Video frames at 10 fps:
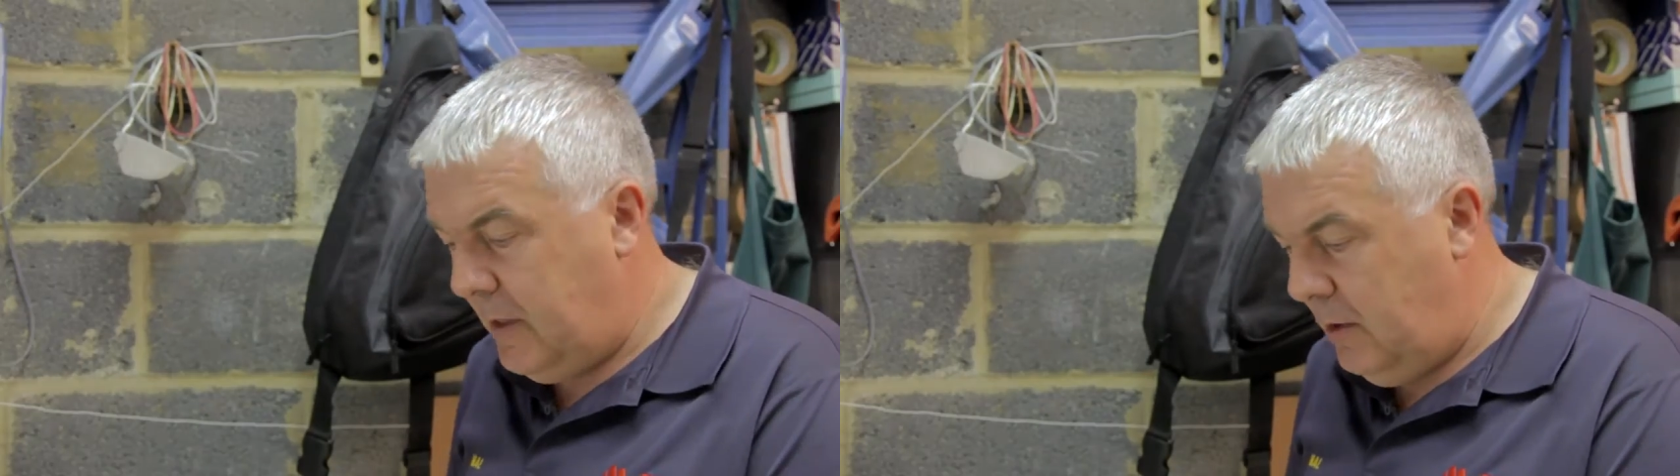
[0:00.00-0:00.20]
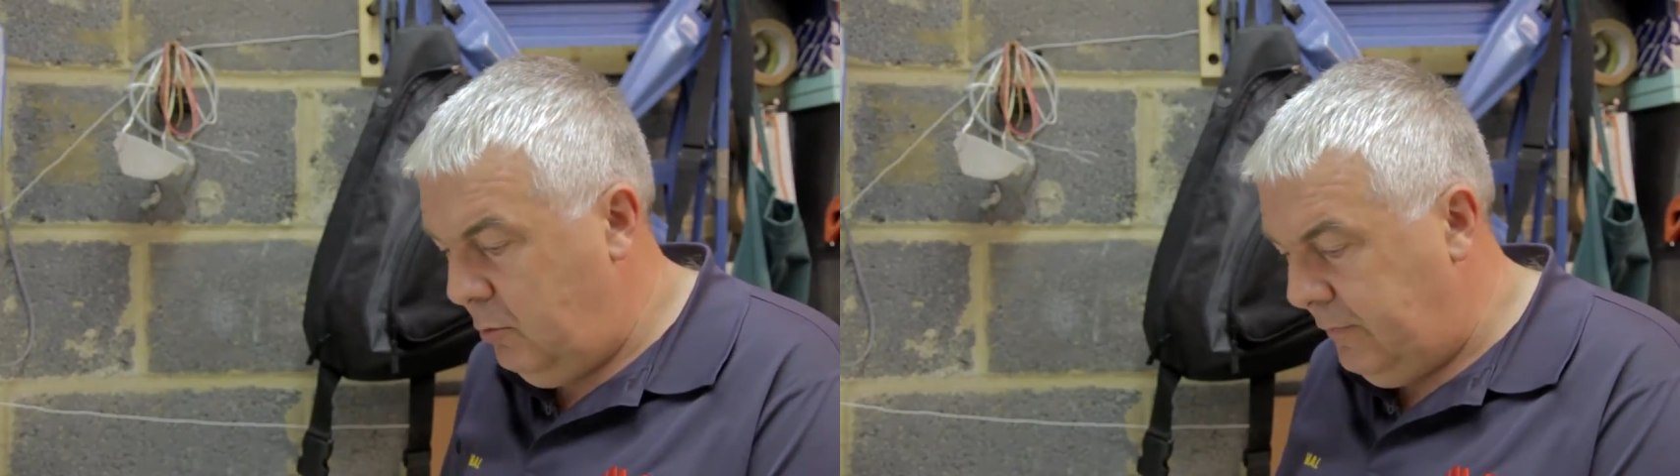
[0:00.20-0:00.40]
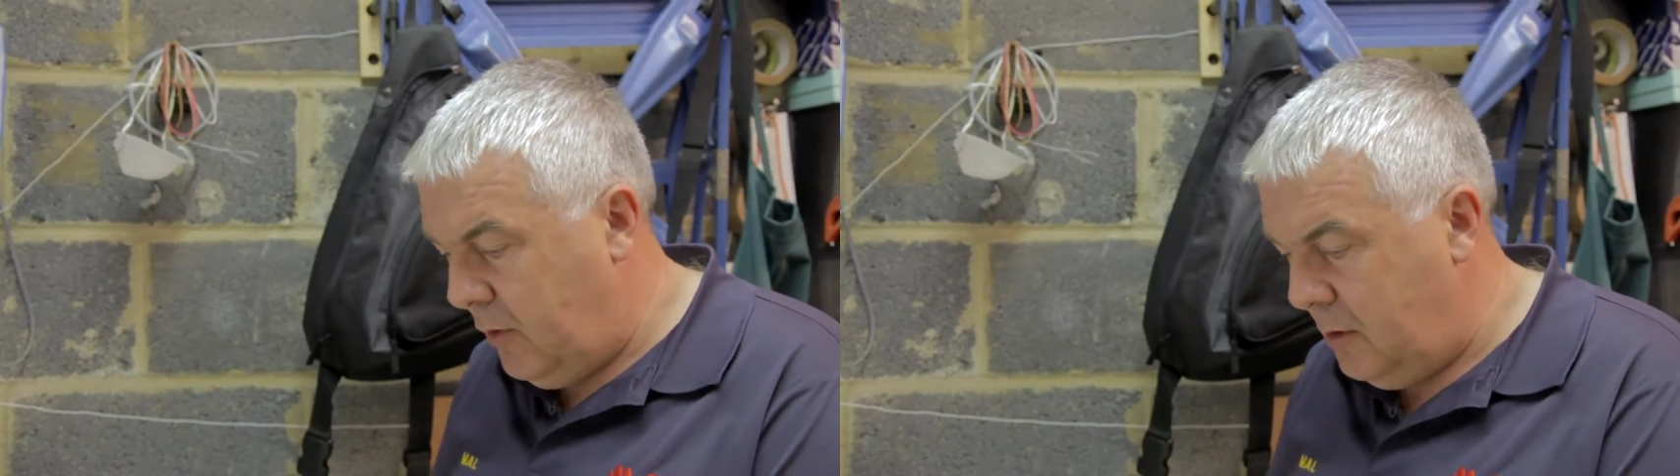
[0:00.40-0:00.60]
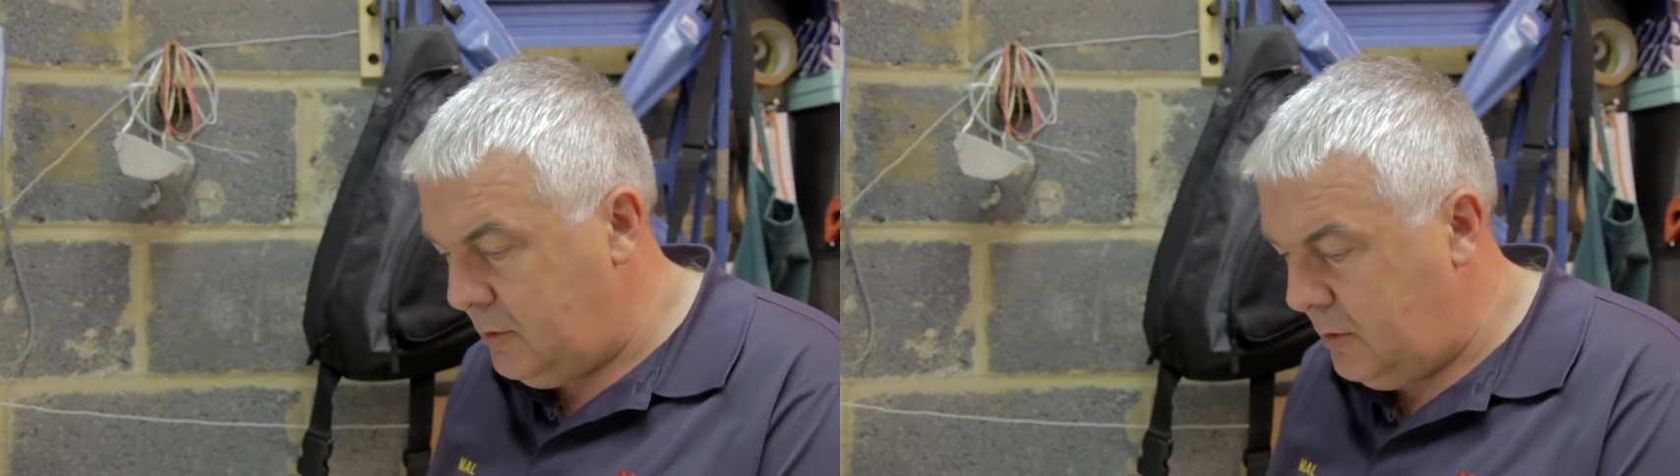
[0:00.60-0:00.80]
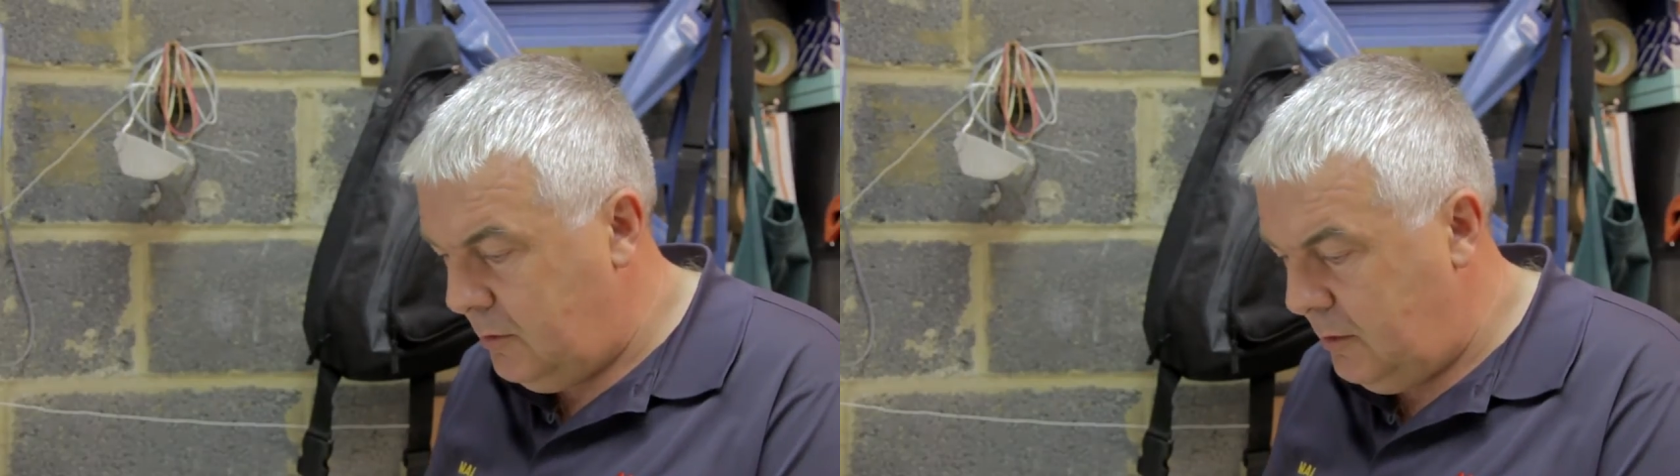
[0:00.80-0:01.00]
and we've
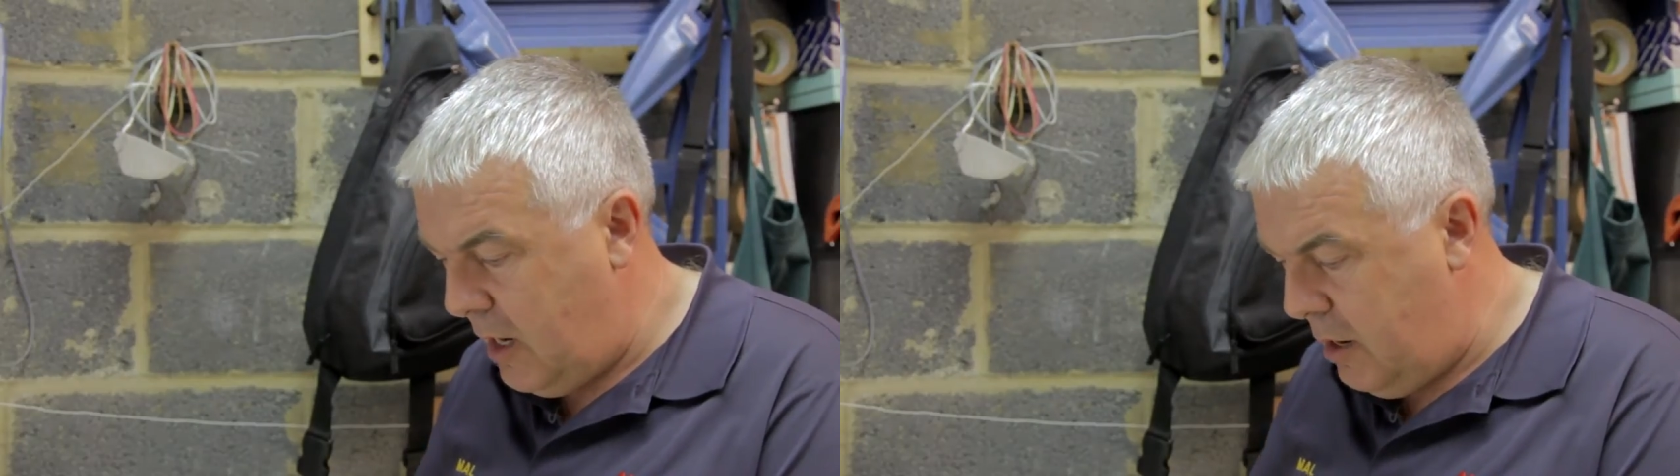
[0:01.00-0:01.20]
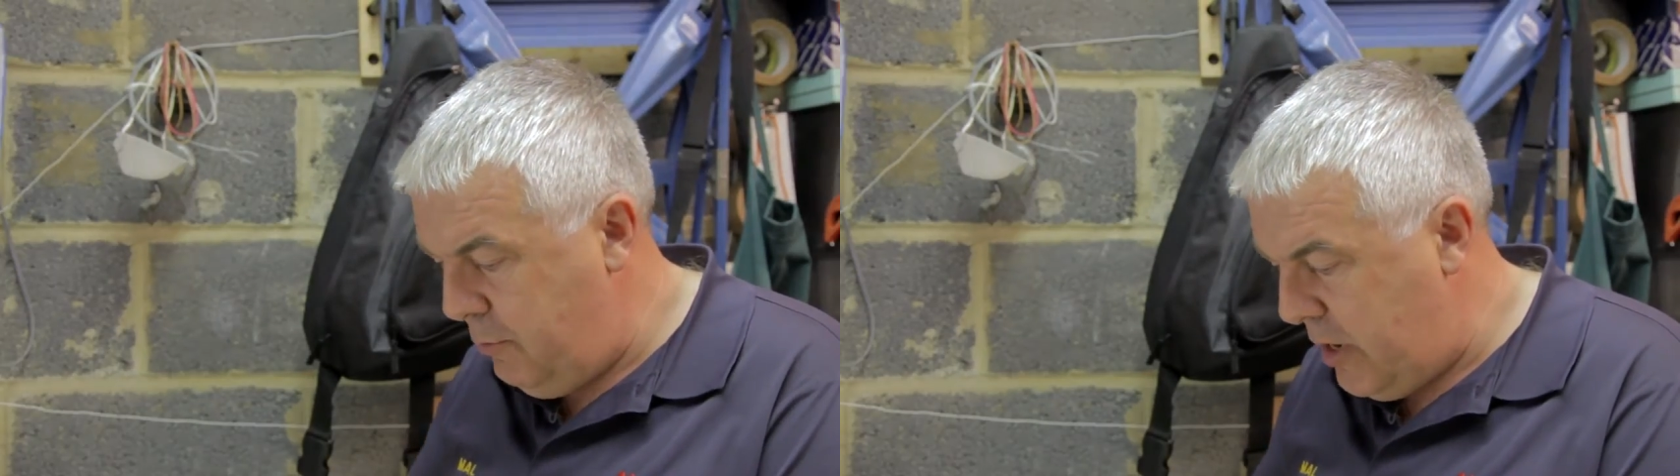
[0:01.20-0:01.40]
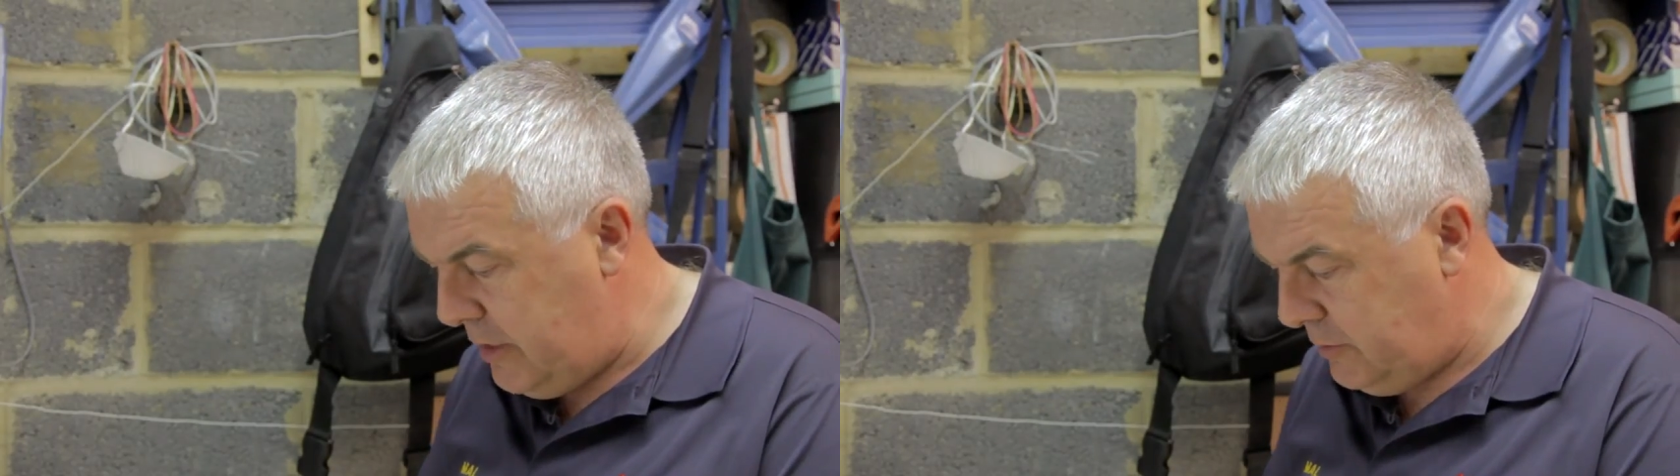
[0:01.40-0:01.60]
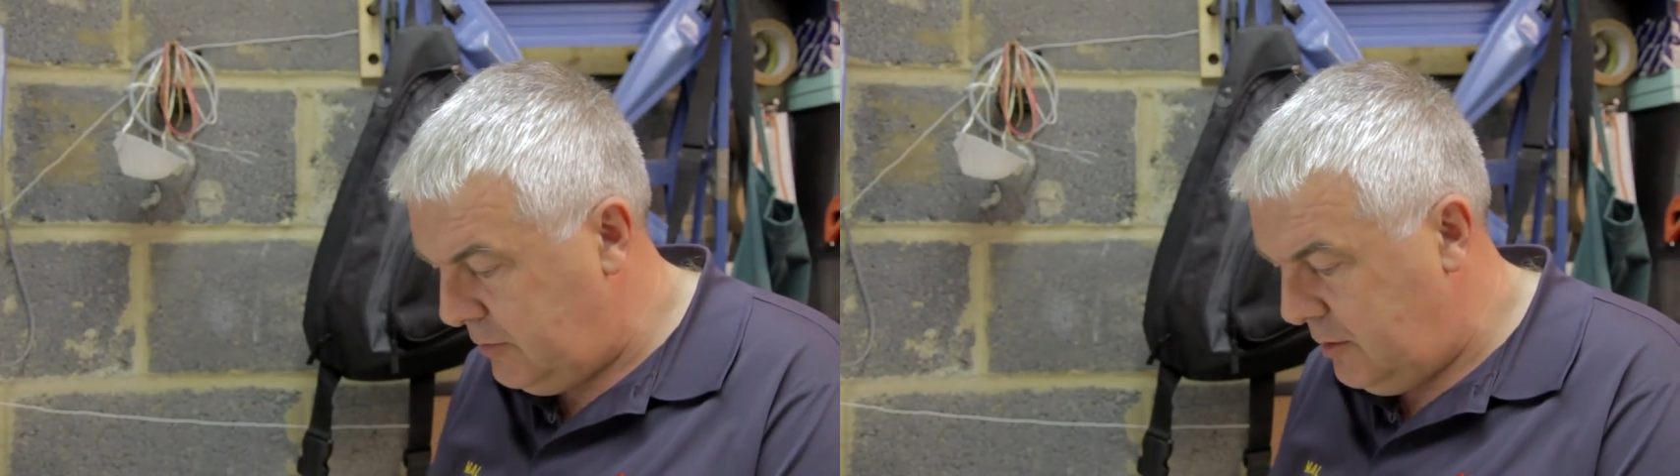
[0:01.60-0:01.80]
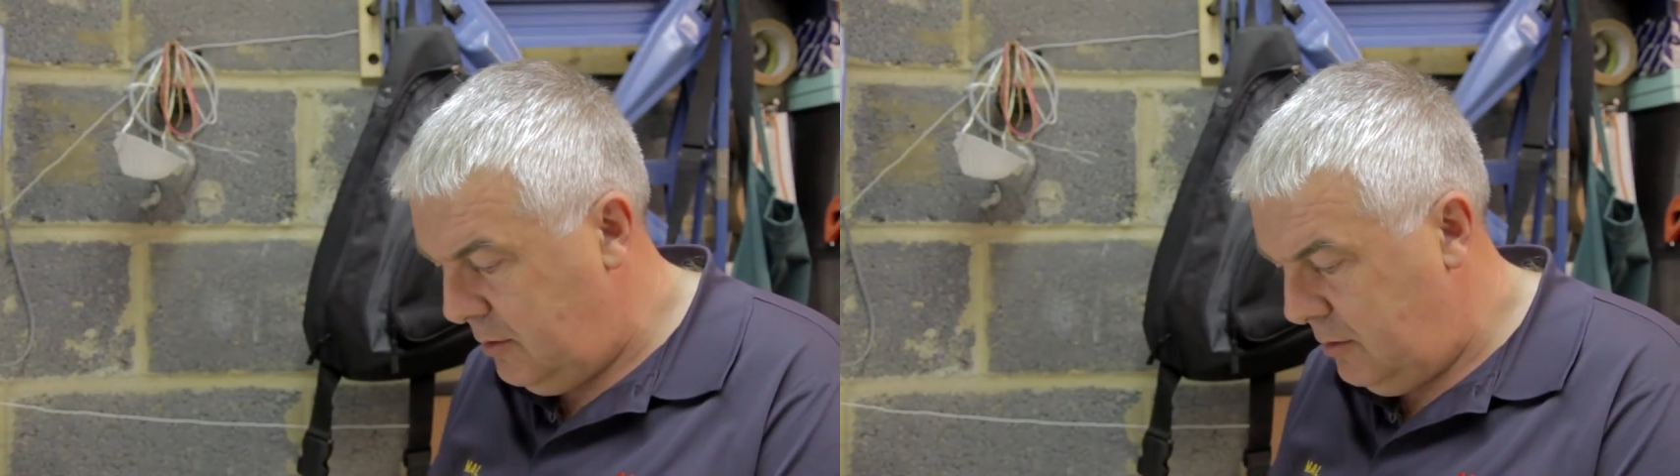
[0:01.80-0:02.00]
got the
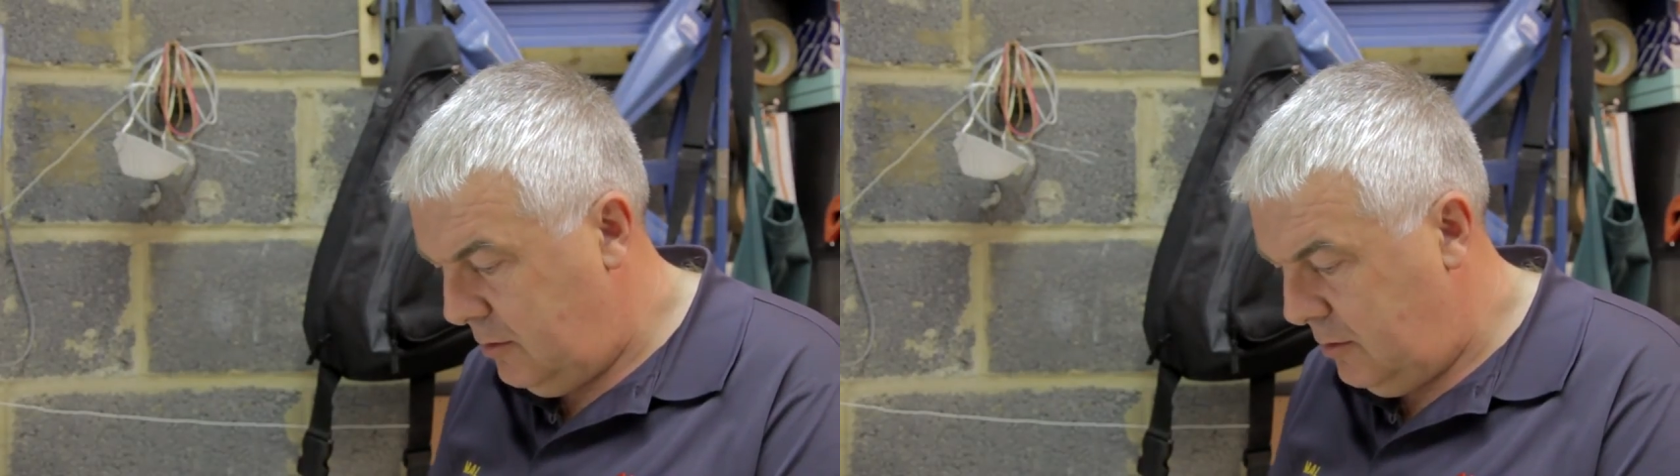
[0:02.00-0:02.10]
armrest,